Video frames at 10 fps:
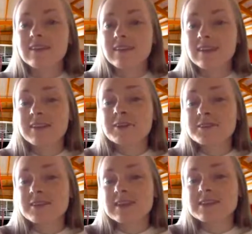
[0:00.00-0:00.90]
It
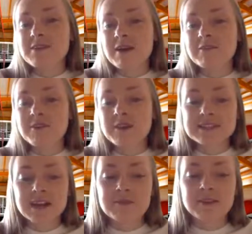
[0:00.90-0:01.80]
also needs to have the right
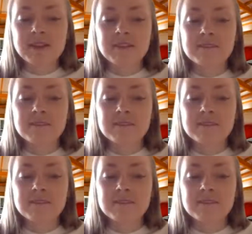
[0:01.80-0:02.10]
timing,